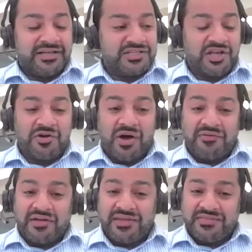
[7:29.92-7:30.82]
So
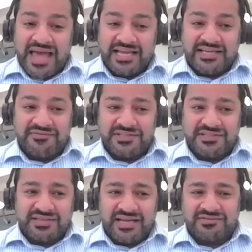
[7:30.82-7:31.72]
I think that
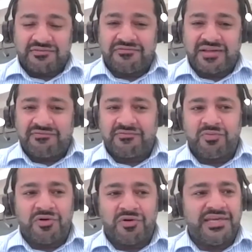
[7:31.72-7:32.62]
gives a flavour of
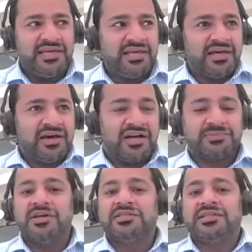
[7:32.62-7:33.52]
what I
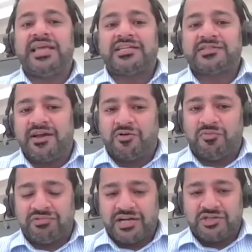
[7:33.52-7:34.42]
suppose the
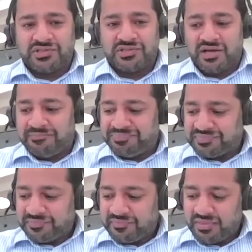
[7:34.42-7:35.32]
external pressures are.
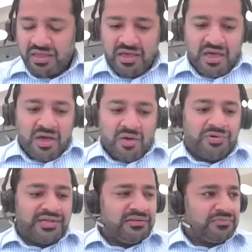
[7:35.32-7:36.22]

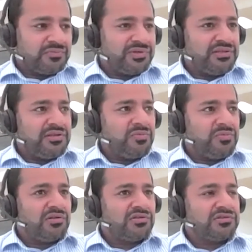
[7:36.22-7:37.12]
Within the
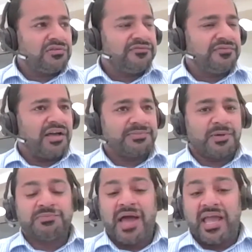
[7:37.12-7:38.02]
world of, I
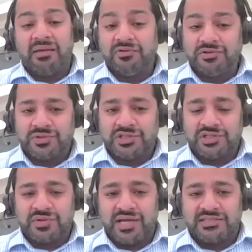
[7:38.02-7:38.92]
suppose, payables, which
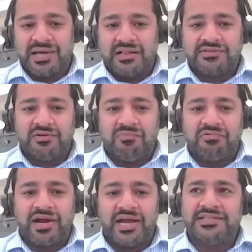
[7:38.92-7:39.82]
is where Tipalti
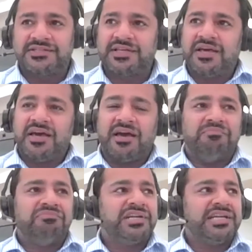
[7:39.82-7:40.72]
operates,
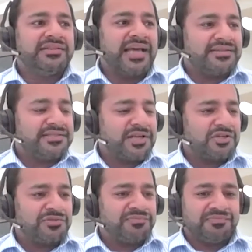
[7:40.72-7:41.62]
and bringing that
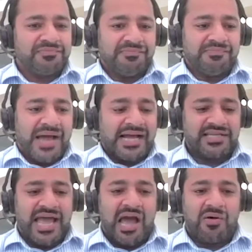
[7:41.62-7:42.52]
discussion back
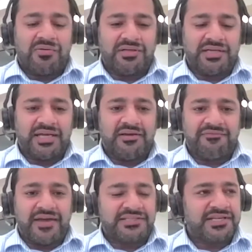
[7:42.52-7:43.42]
to how it
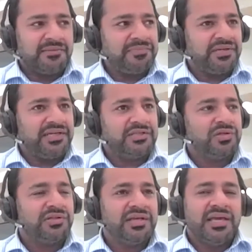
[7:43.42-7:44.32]
affects companies. Well,